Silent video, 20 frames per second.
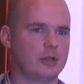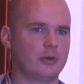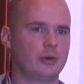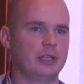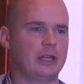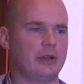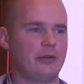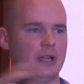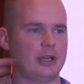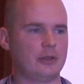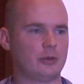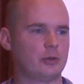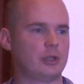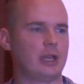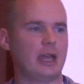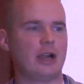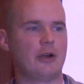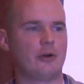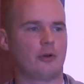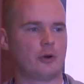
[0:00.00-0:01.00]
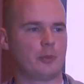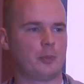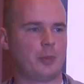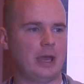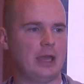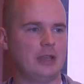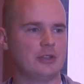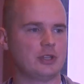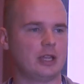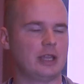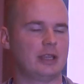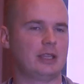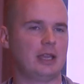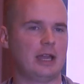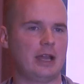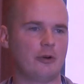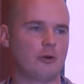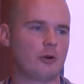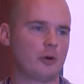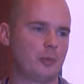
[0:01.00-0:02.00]
redirect to the error page, and the
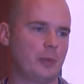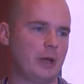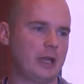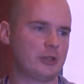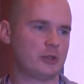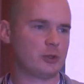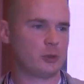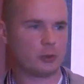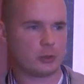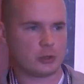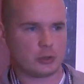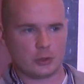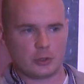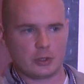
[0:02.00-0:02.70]
error page took